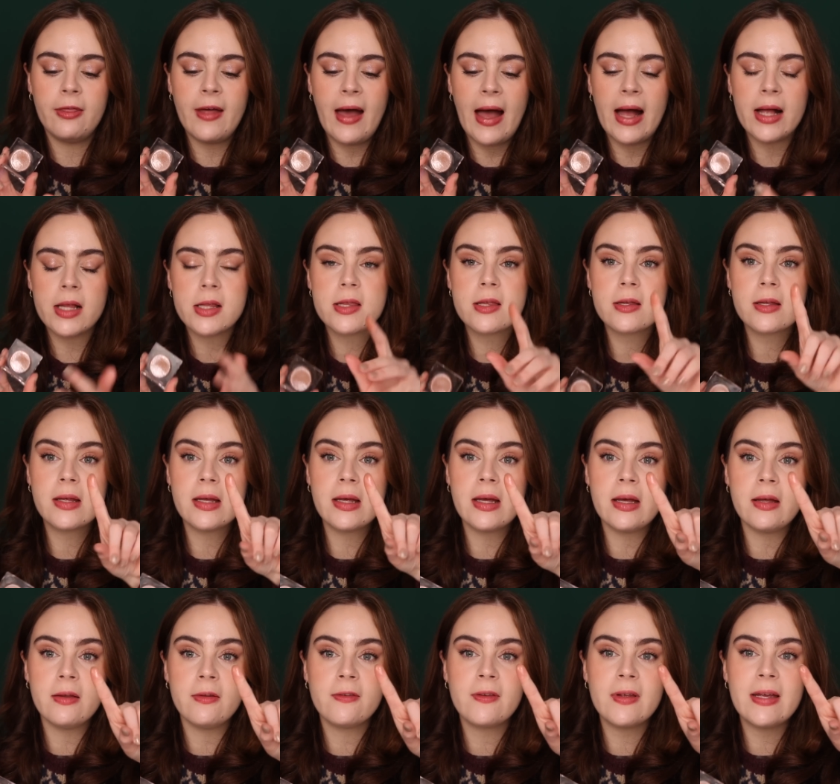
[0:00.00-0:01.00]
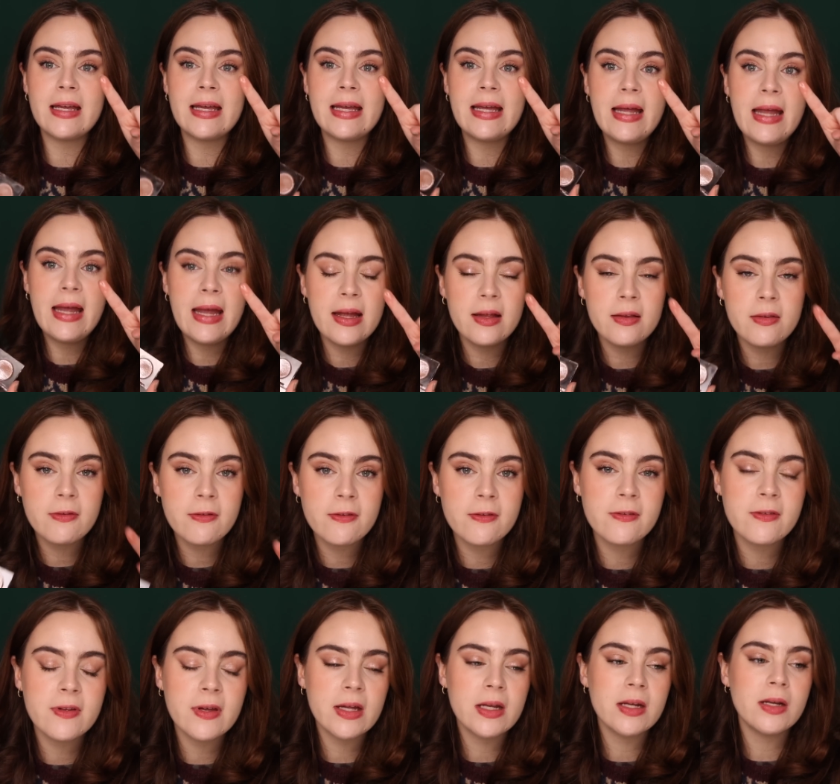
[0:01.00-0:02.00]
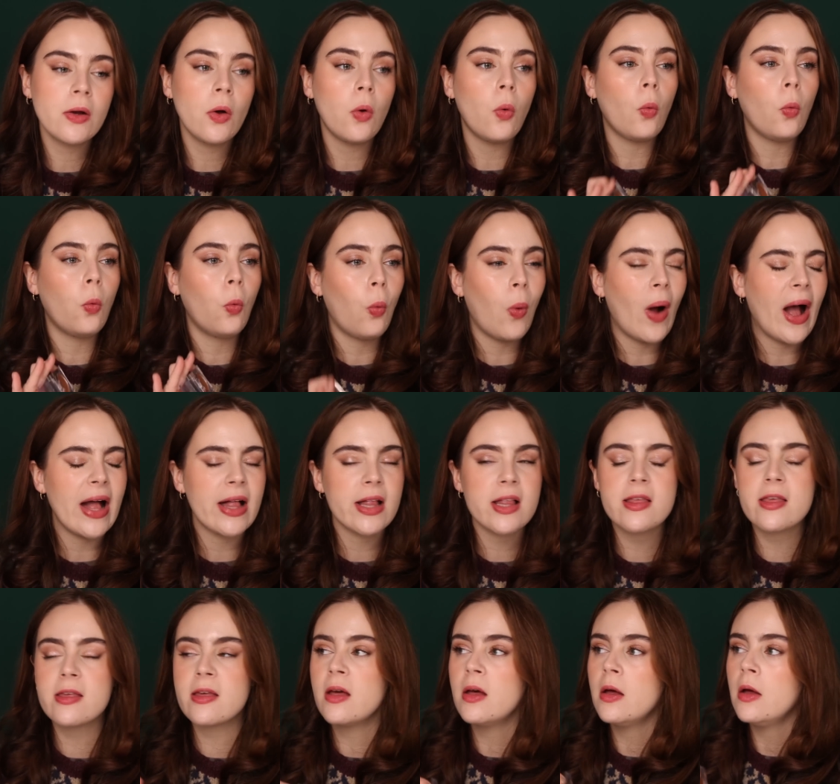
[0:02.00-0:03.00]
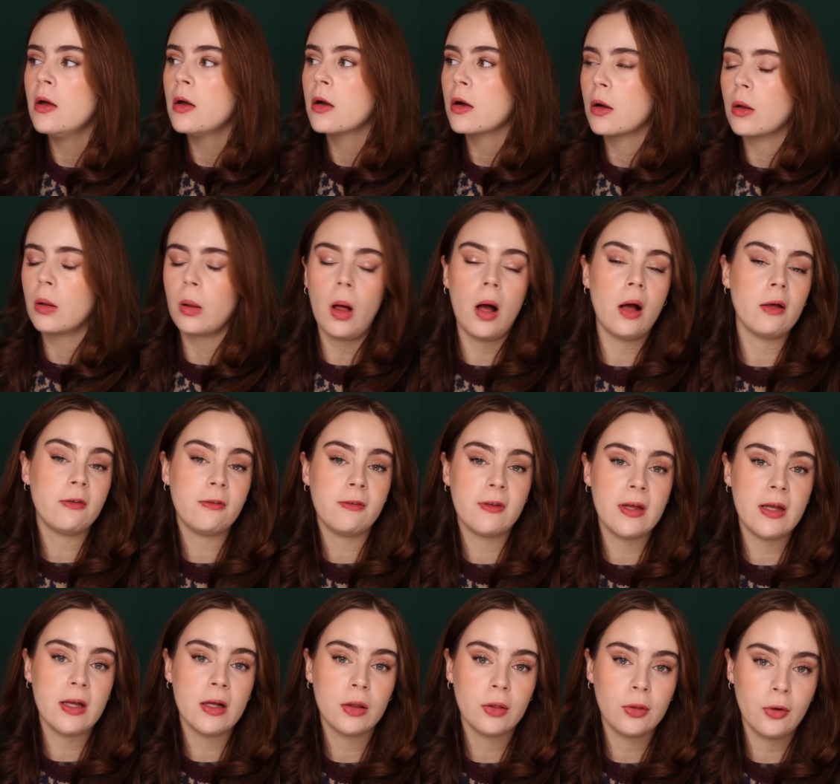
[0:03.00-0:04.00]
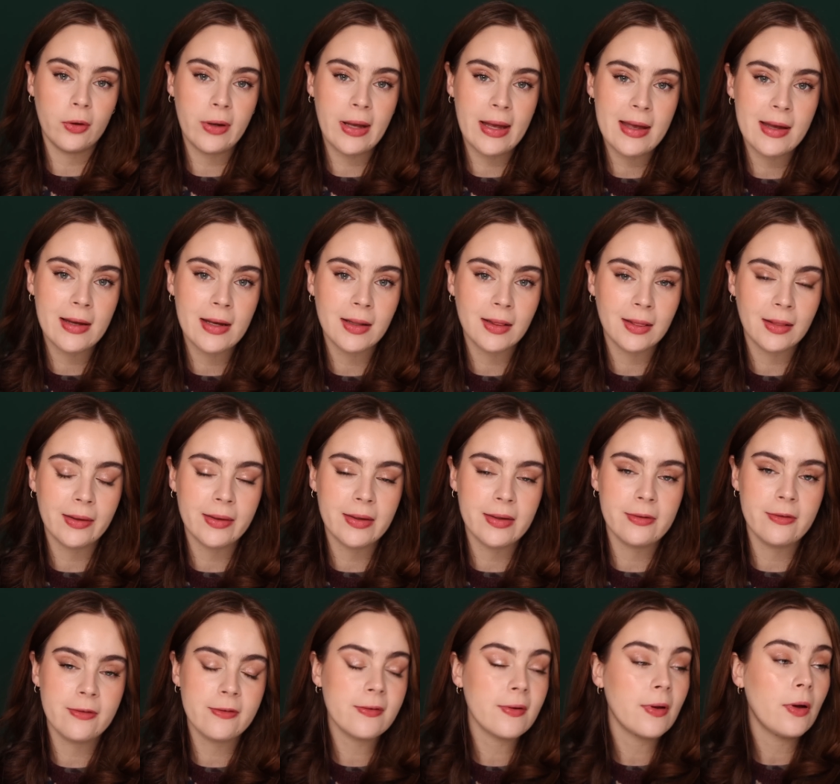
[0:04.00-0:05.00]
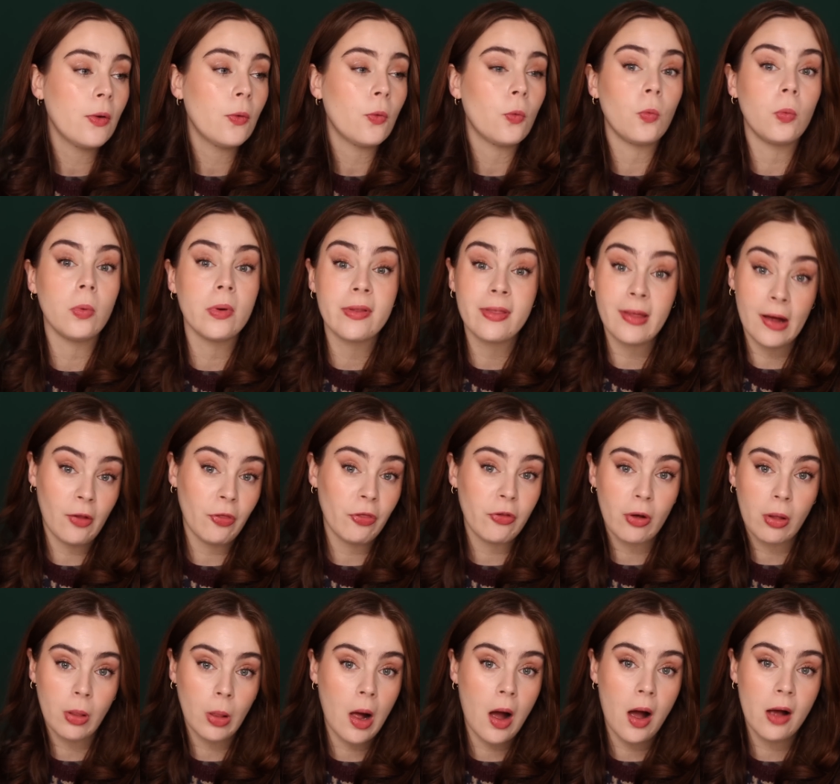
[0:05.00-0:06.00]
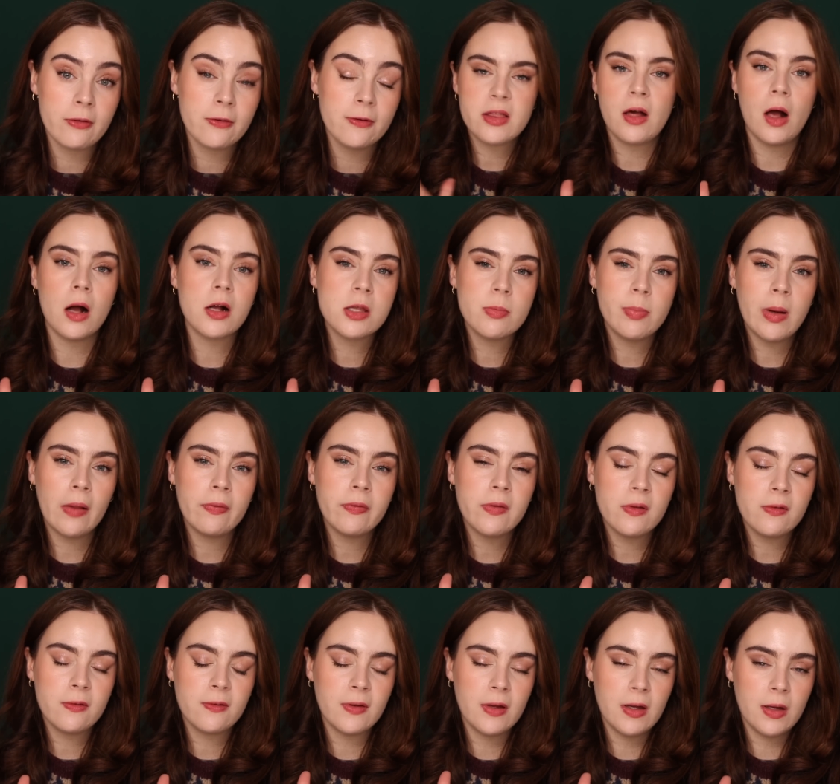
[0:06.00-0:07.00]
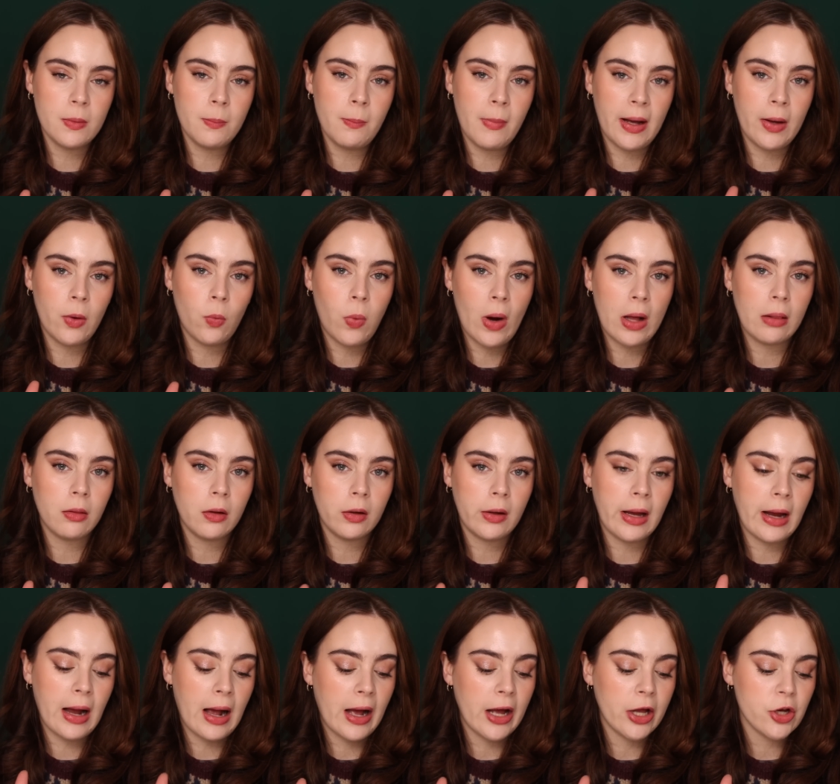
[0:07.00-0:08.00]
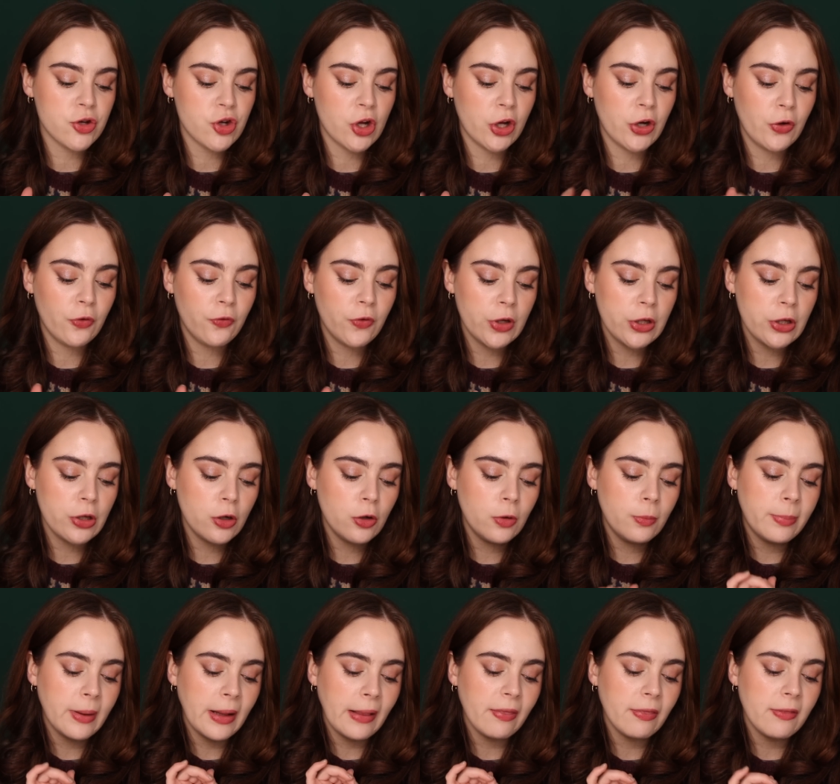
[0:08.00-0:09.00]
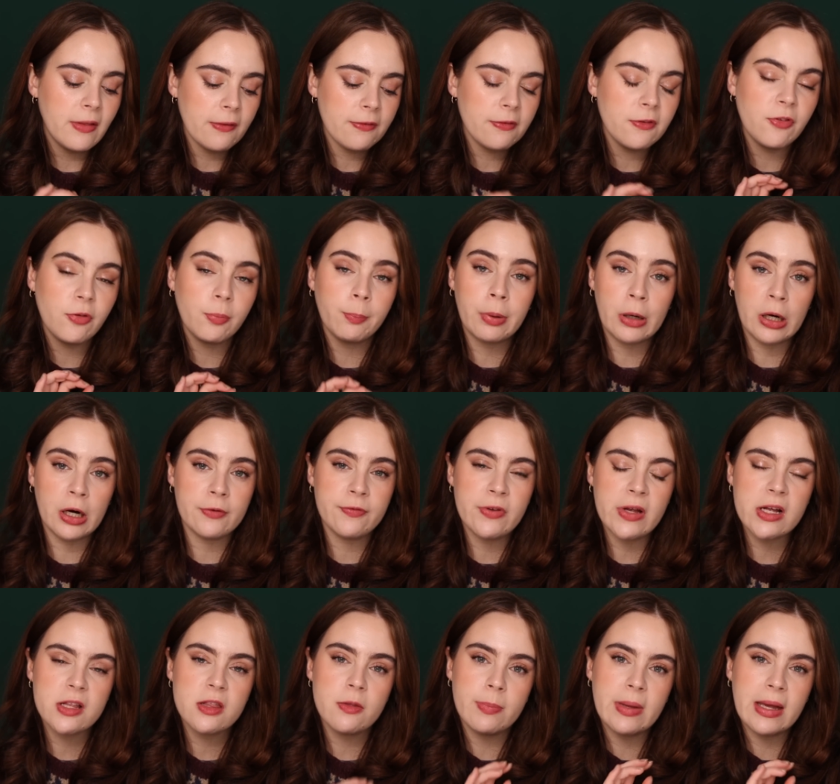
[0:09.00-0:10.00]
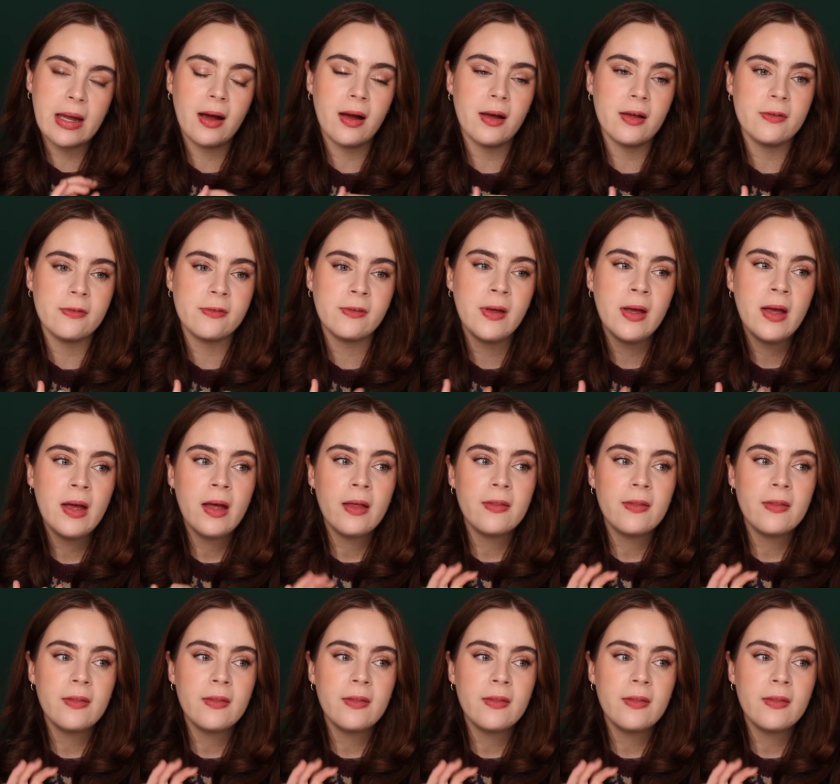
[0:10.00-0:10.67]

that is instant wet, glossy looking lids without the gloss. I talked about this in my wet looking eyeshadow video, but this is perfect because